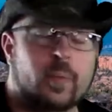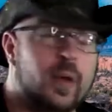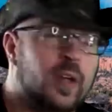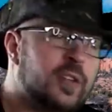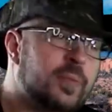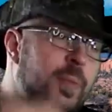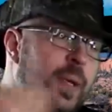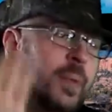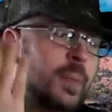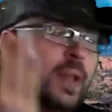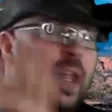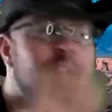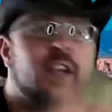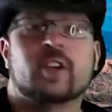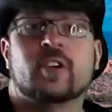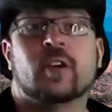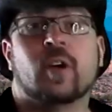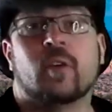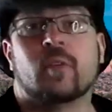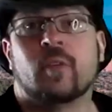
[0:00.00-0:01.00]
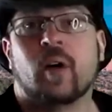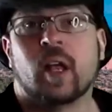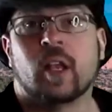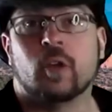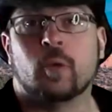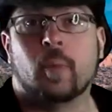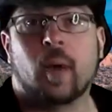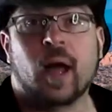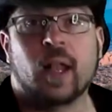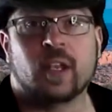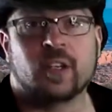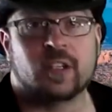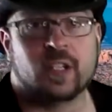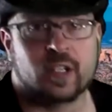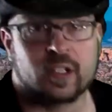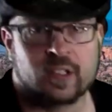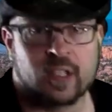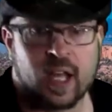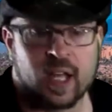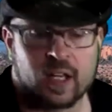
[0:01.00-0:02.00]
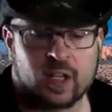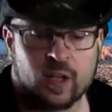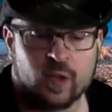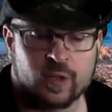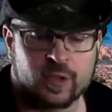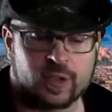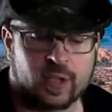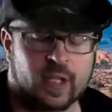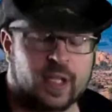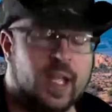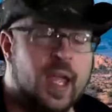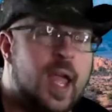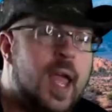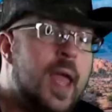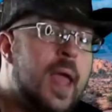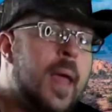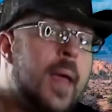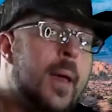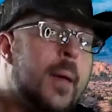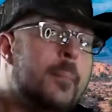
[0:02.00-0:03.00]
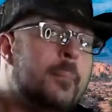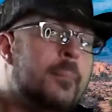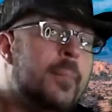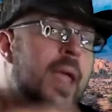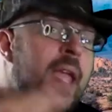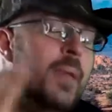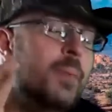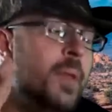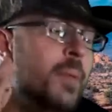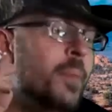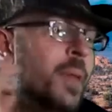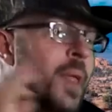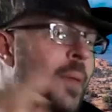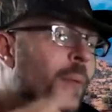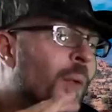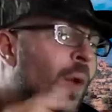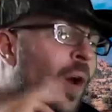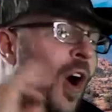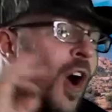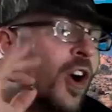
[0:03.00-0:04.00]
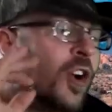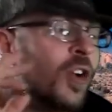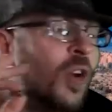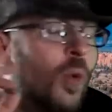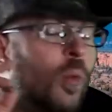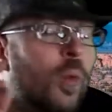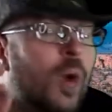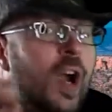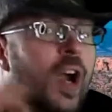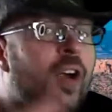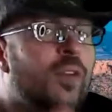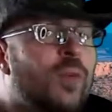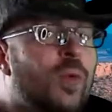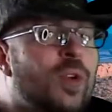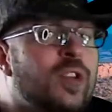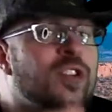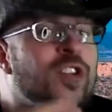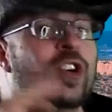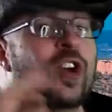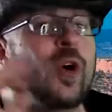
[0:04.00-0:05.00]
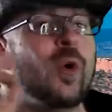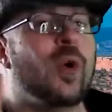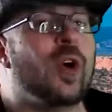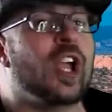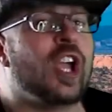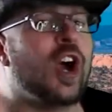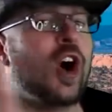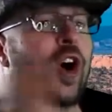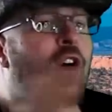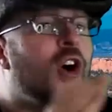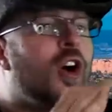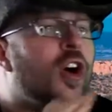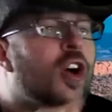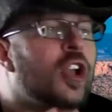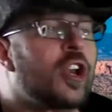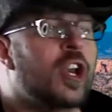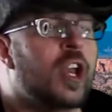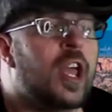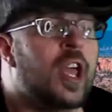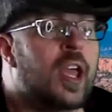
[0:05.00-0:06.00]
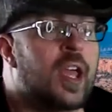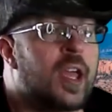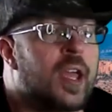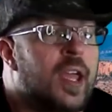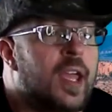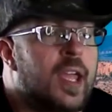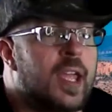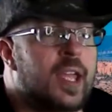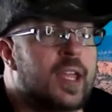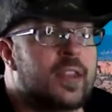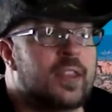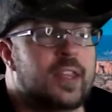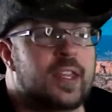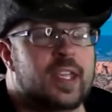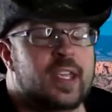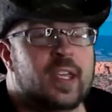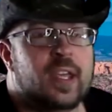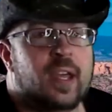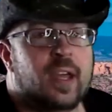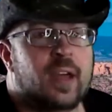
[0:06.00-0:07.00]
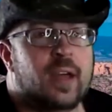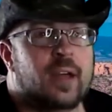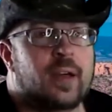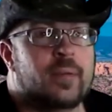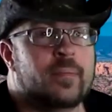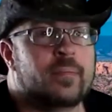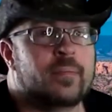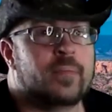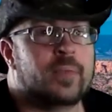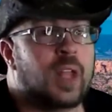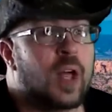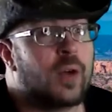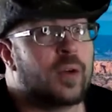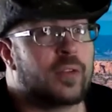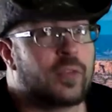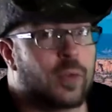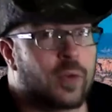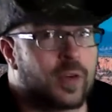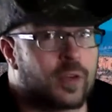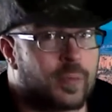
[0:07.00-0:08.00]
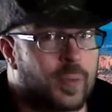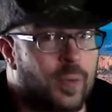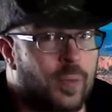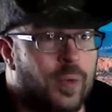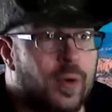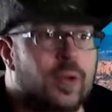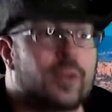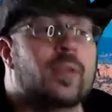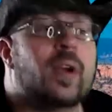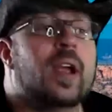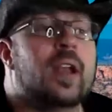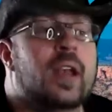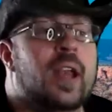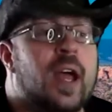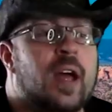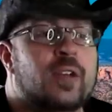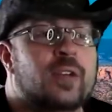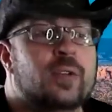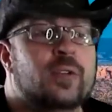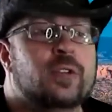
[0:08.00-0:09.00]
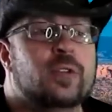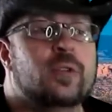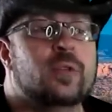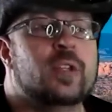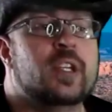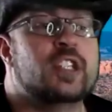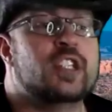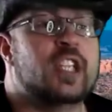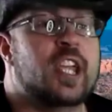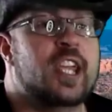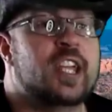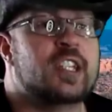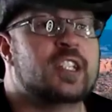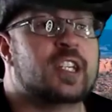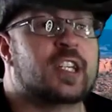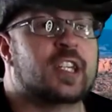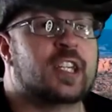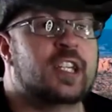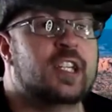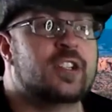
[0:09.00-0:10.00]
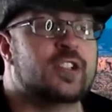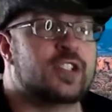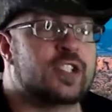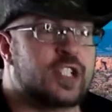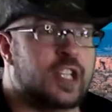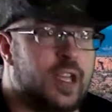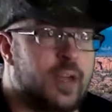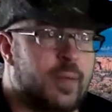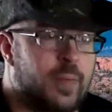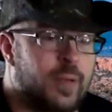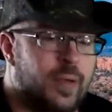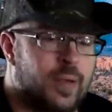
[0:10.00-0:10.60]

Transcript: Most people out here don't follow politics that closely. Maybe people aren't aware of what's going on in the law enforcement world right now due to the change in leadership.